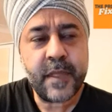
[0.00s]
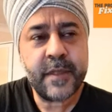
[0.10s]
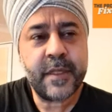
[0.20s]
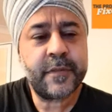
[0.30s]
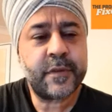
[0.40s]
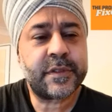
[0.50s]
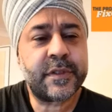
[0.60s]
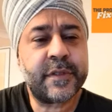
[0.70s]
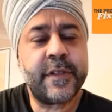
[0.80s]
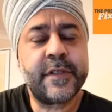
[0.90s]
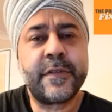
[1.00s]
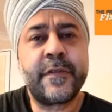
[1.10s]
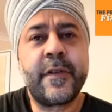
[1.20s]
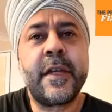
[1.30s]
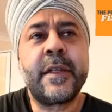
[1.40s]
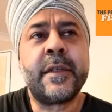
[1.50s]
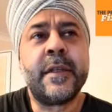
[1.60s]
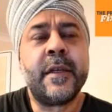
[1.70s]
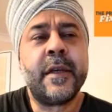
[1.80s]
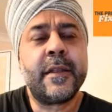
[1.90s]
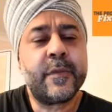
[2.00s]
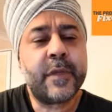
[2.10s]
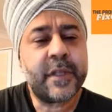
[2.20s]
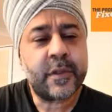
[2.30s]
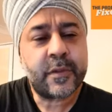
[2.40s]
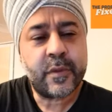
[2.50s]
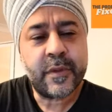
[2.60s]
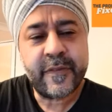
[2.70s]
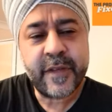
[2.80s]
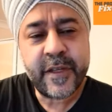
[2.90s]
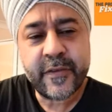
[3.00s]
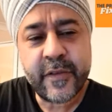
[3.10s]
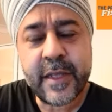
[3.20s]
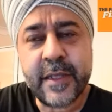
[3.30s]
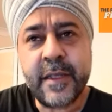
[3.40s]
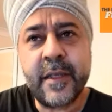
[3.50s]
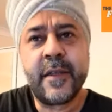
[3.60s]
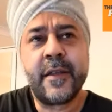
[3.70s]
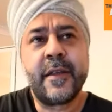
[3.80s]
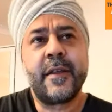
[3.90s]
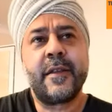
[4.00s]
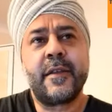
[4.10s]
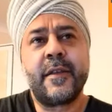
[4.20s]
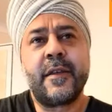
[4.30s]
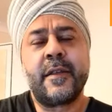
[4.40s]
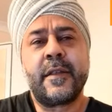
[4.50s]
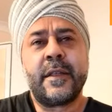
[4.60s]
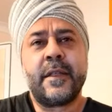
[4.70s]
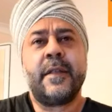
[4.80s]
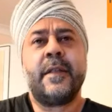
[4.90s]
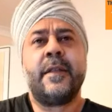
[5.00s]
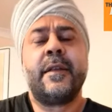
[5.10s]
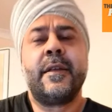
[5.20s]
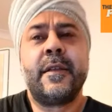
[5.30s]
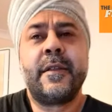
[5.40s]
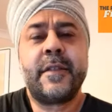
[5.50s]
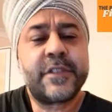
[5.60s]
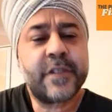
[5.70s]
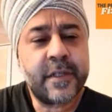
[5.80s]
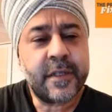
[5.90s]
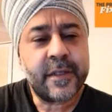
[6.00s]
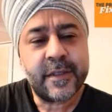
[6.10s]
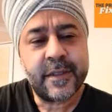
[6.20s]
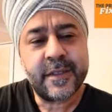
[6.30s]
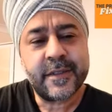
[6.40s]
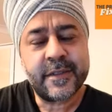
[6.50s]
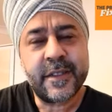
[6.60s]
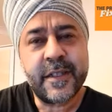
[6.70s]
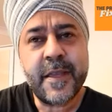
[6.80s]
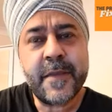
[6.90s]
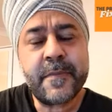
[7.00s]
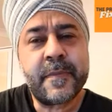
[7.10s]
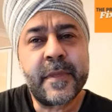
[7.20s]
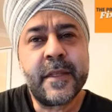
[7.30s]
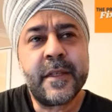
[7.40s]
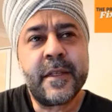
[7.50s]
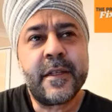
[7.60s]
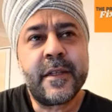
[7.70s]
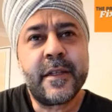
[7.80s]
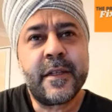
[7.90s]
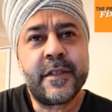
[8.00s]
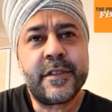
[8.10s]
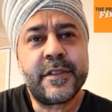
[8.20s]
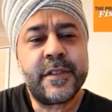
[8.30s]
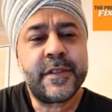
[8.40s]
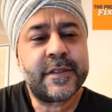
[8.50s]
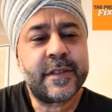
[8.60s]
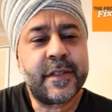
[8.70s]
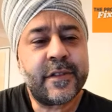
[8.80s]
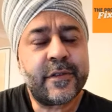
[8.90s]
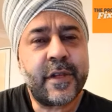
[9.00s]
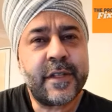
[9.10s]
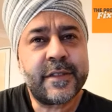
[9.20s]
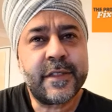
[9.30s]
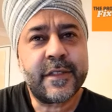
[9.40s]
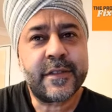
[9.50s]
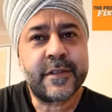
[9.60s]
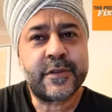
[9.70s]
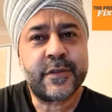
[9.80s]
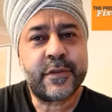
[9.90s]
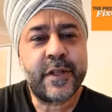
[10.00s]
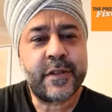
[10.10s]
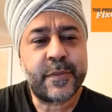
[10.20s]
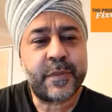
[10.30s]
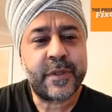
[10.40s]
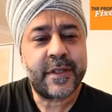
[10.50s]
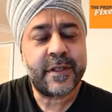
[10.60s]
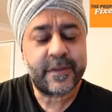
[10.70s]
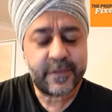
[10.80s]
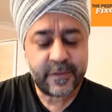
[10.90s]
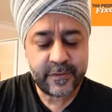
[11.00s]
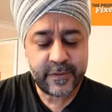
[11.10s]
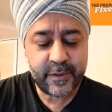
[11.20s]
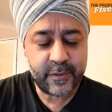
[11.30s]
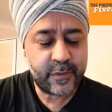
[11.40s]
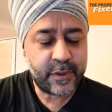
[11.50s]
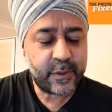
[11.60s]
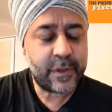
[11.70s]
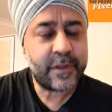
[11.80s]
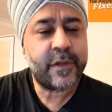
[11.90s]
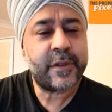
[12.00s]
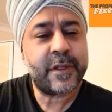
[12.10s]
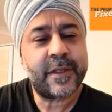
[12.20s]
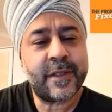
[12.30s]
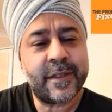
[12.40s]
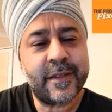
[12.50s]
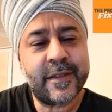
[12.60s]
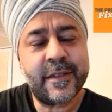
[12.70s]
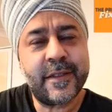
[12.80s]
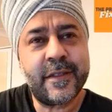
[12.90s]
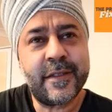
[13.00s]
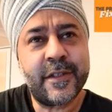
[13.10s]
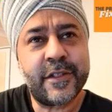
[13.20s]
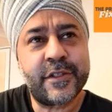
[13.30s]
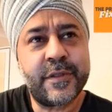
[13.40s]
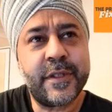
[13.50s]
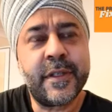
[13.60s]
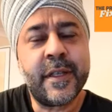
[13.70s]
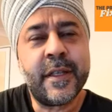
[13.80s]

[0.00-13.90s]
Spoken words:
they've also diversified. Well, they're called the Verve Rally, and Dashana is her name. She's a rising sort of entrepreneur, very, very well known, I think, in the luxury